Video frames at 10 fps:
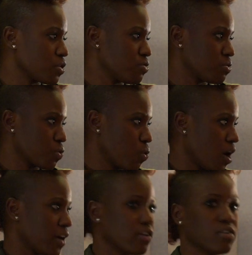when you deal with
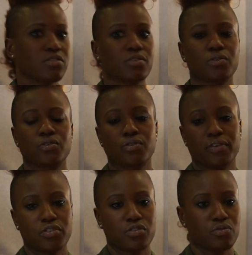choirs and you
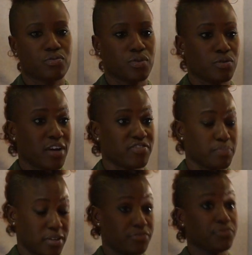have to do when you have
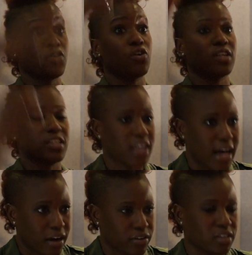to be full and
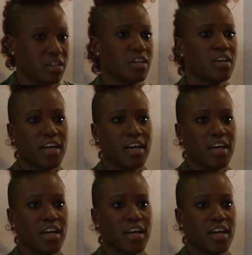loud and